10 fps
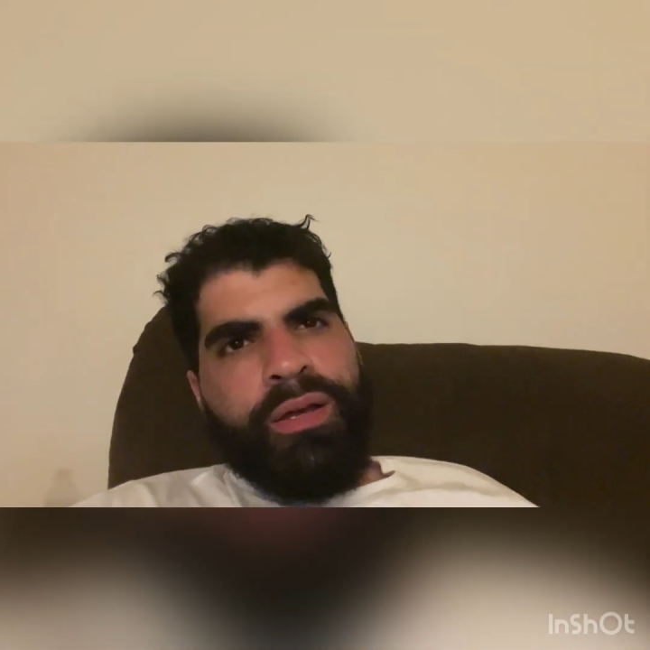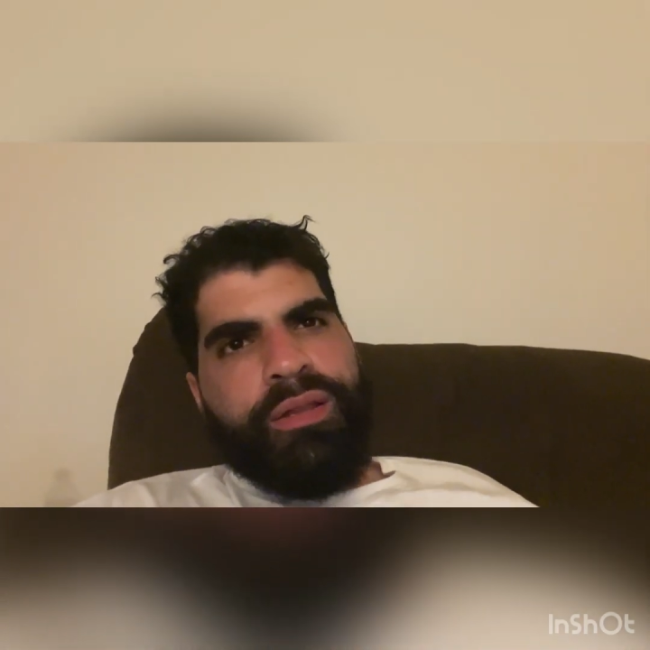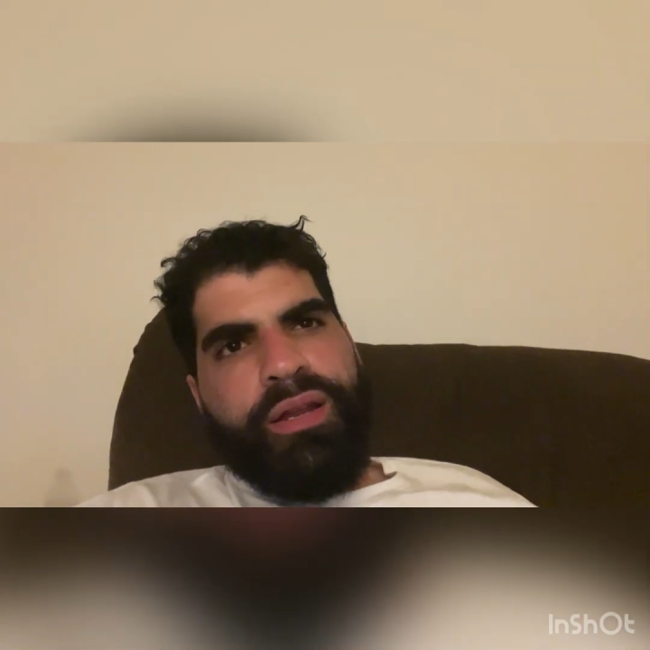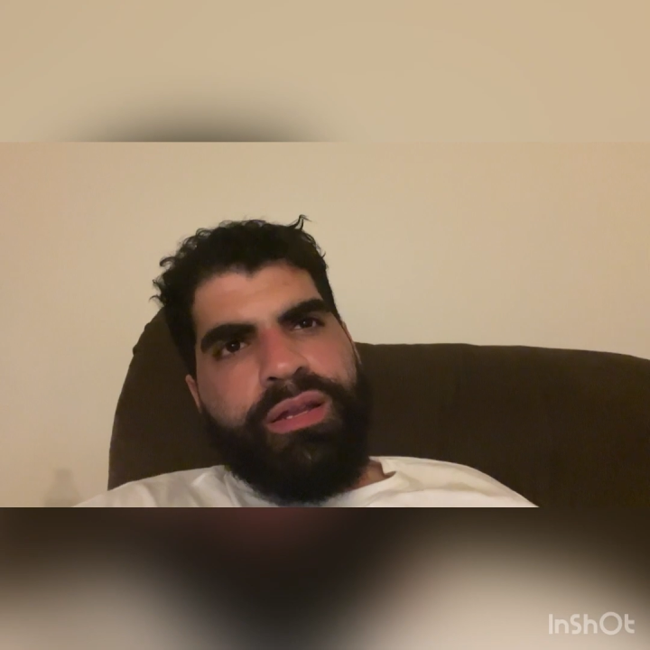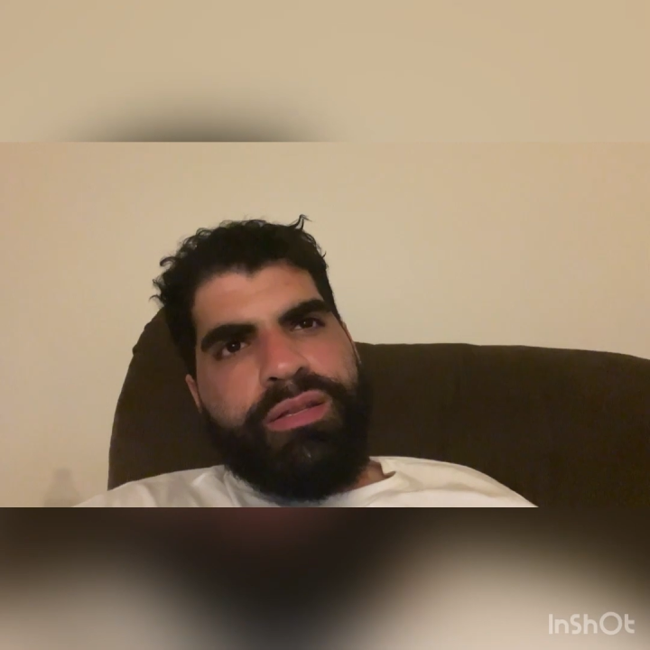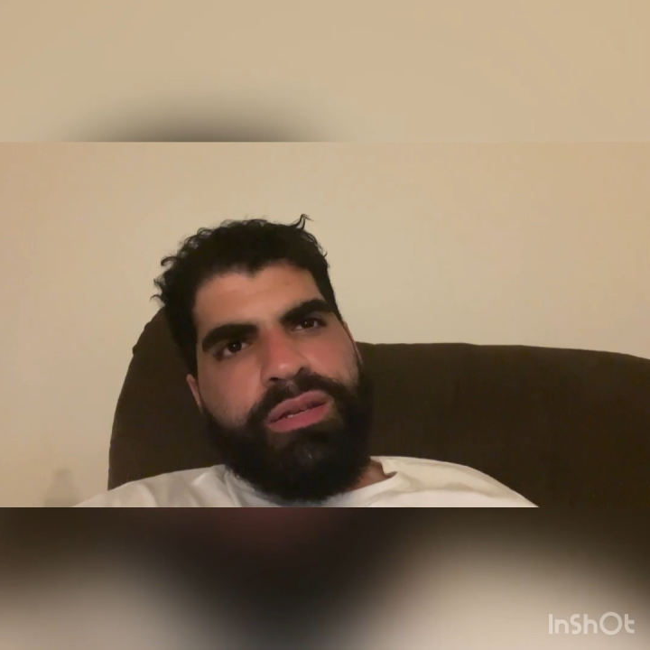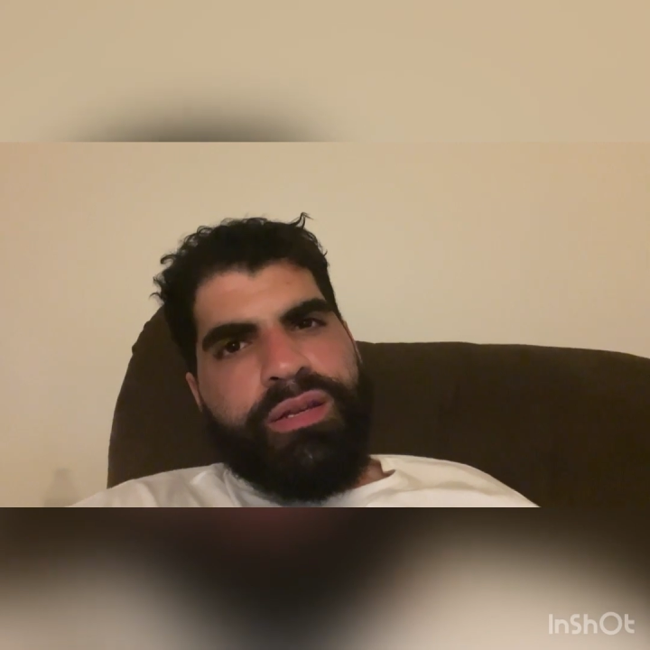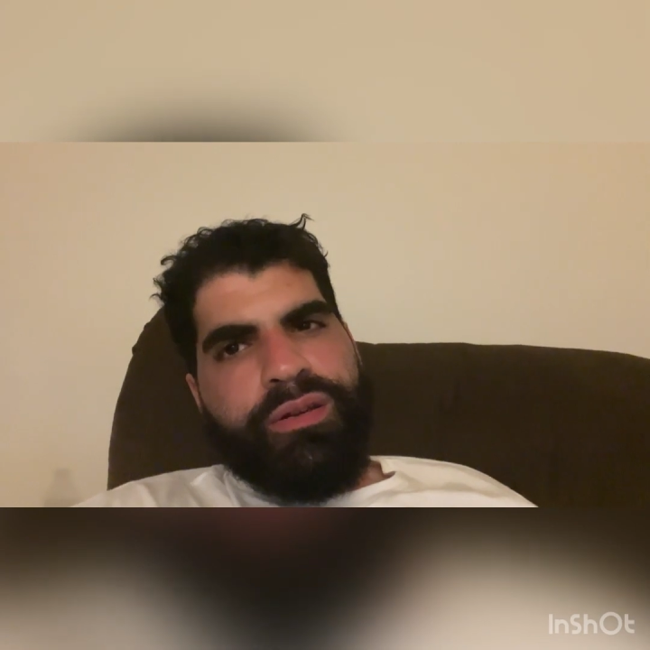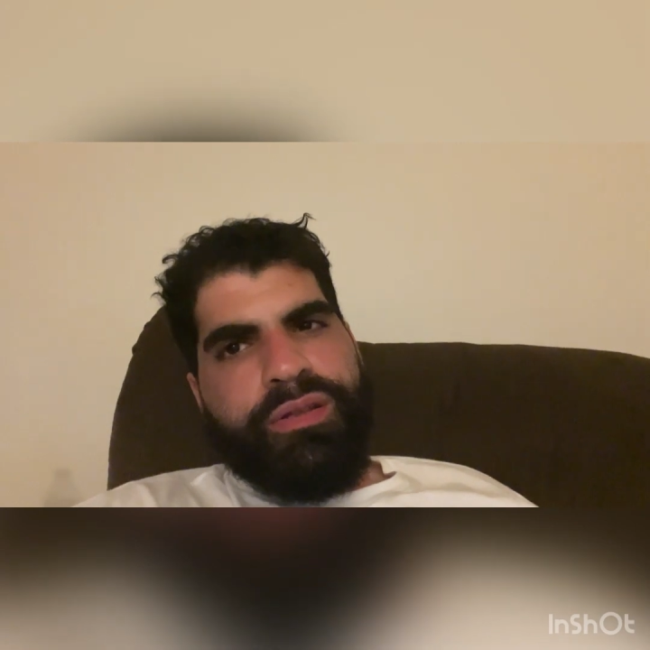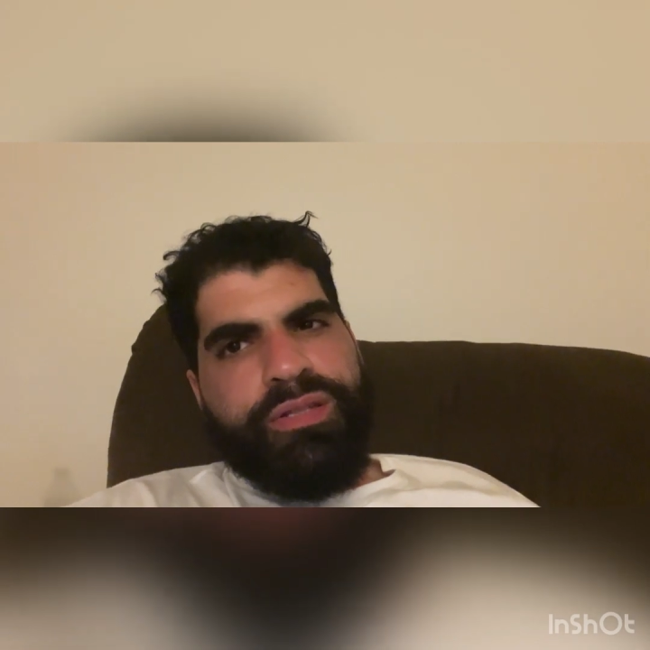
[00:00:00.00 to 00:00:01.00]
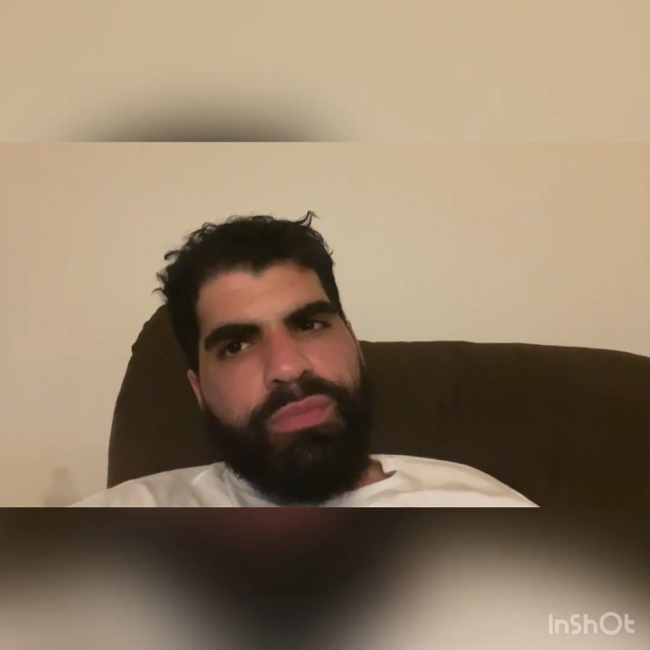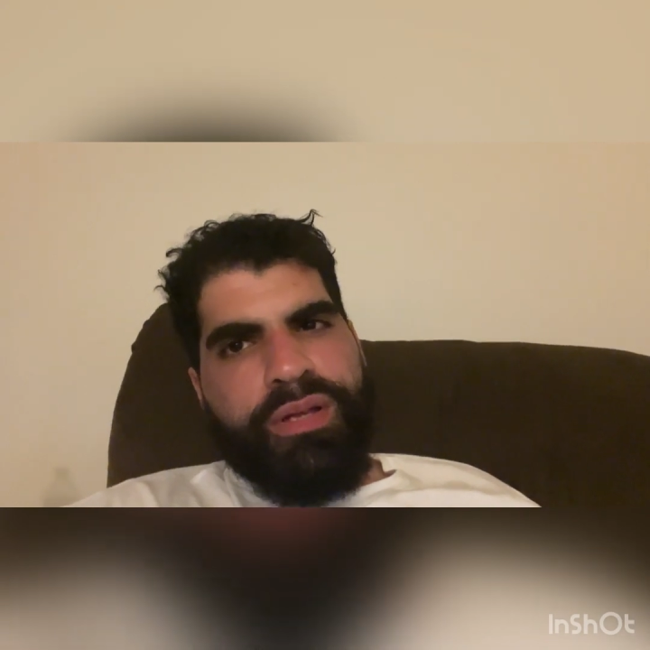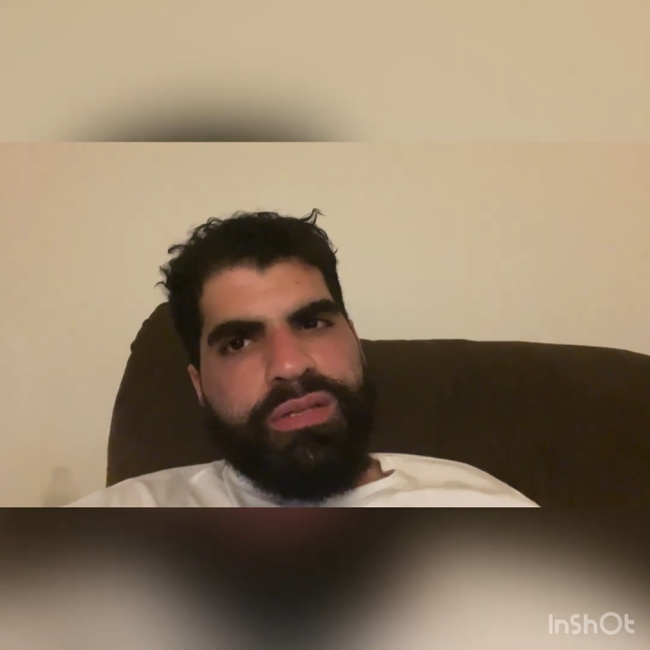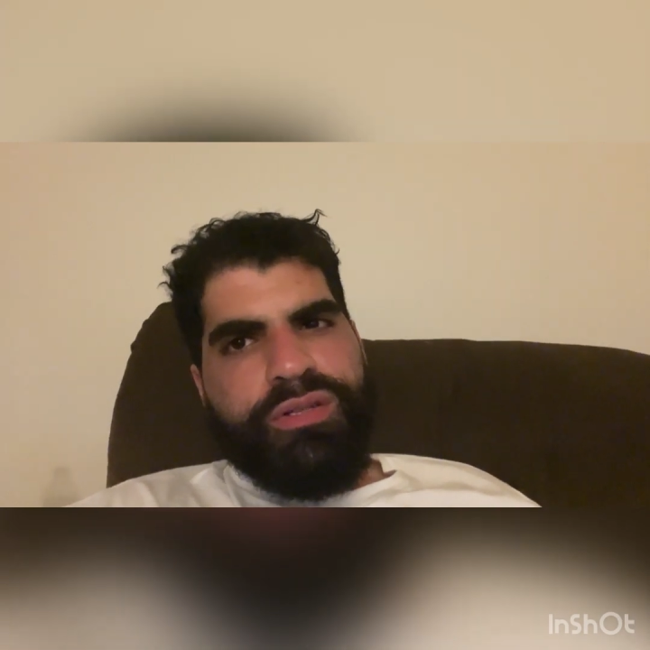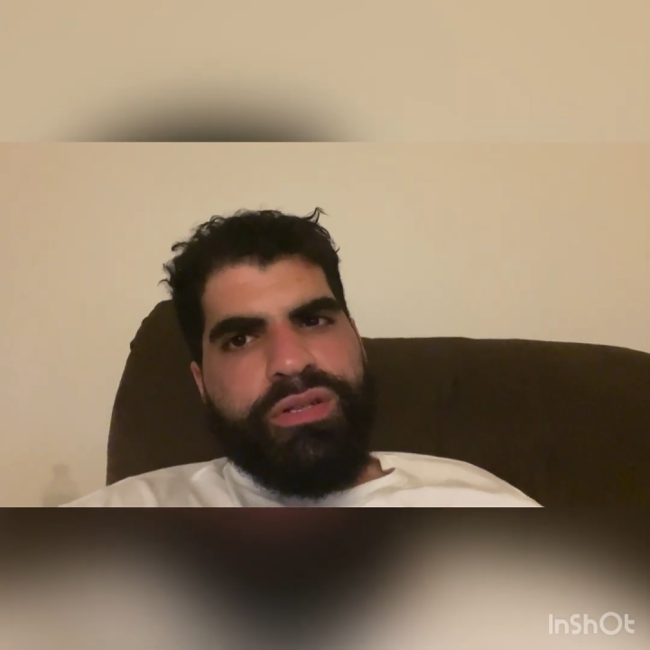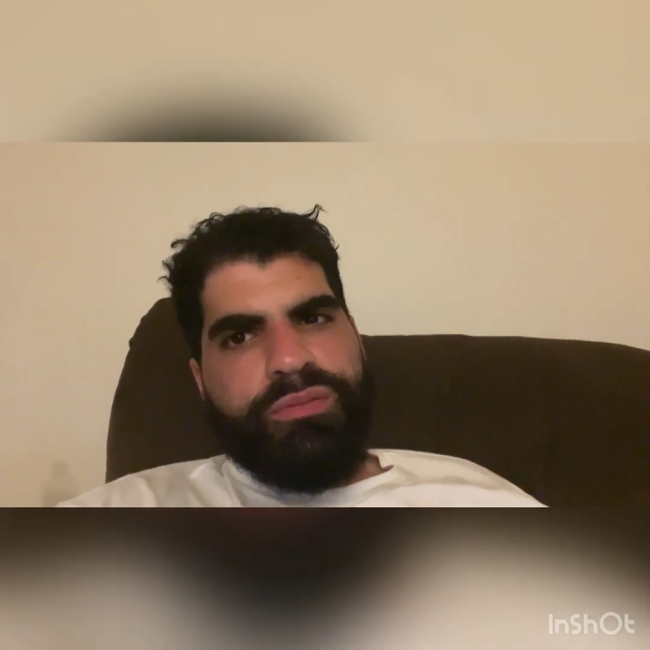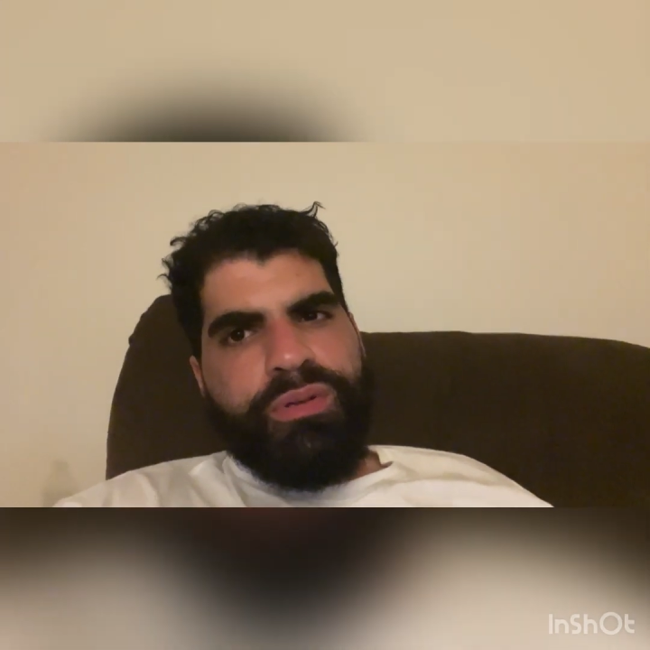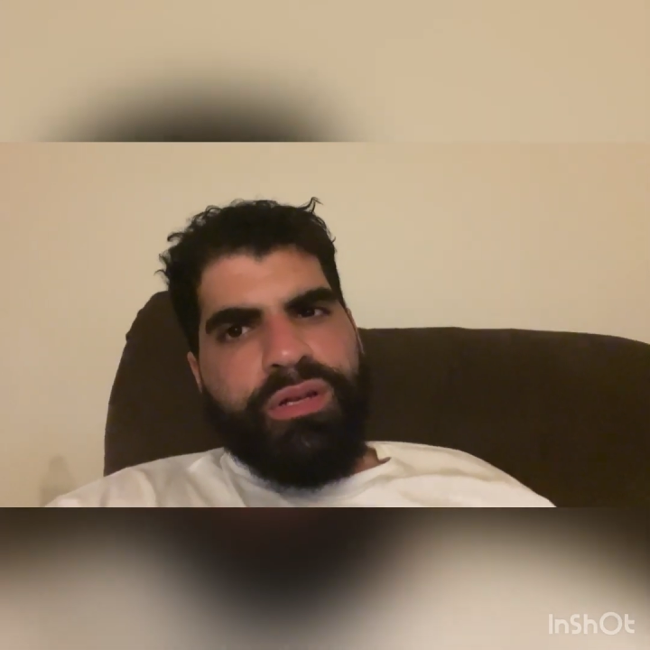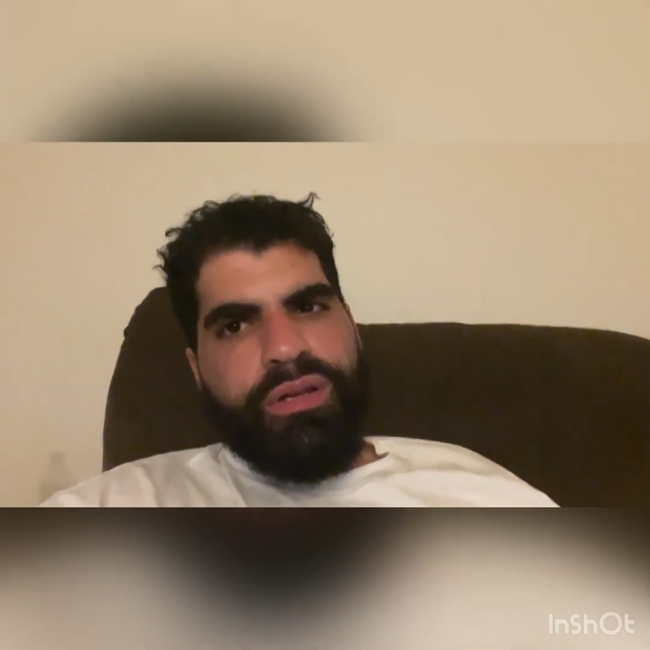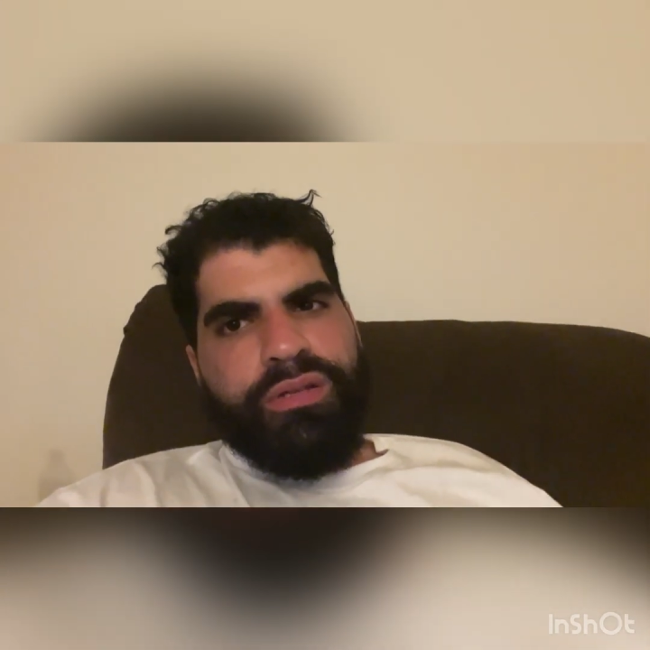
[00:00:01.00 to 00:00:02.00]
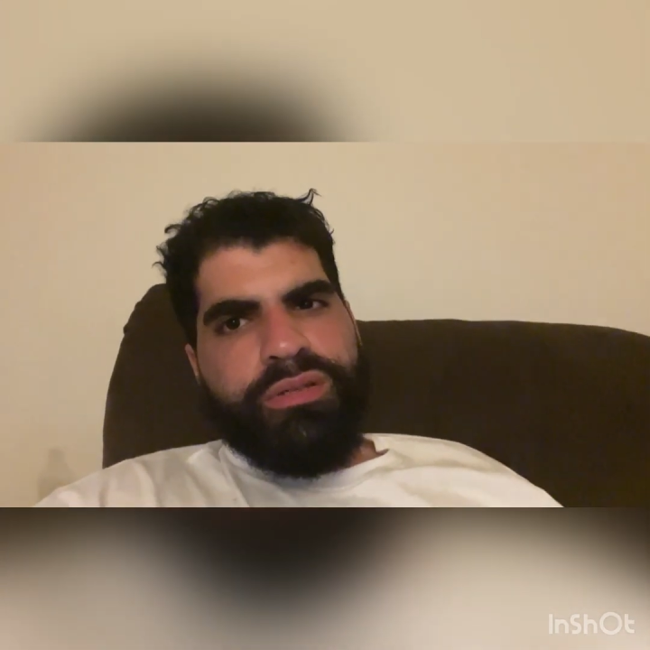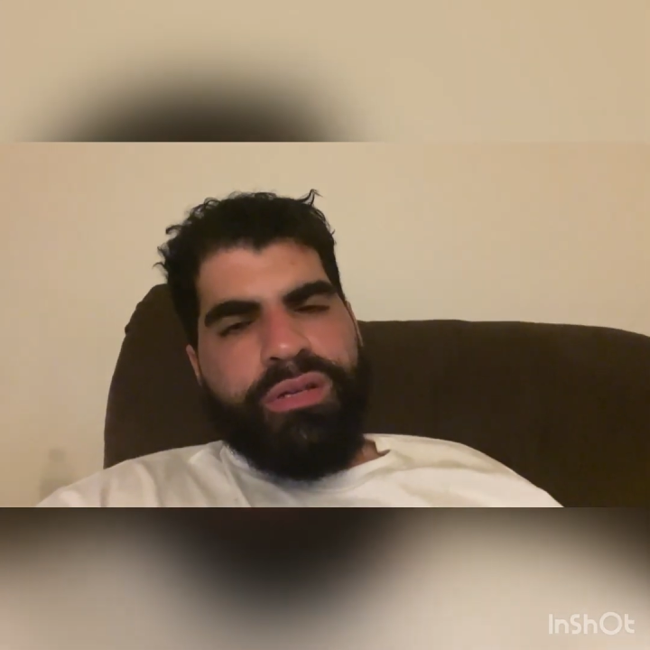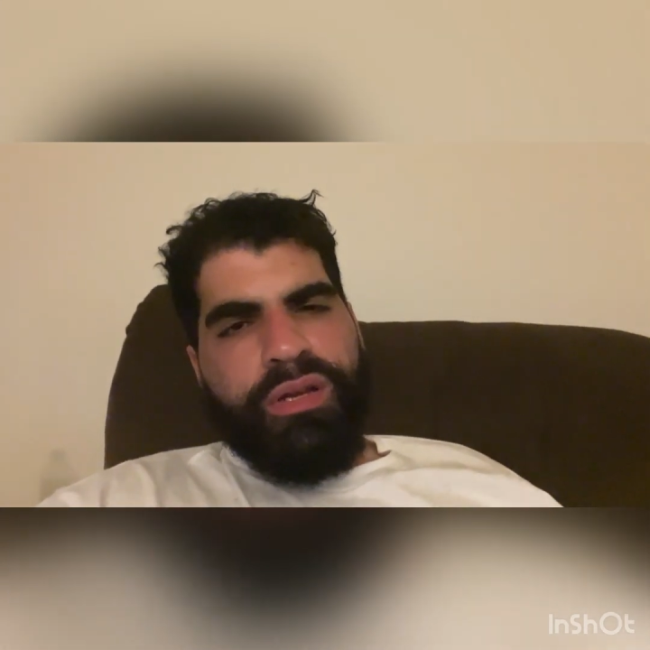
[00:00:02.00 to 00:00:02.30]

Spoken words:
they need to hear these messages because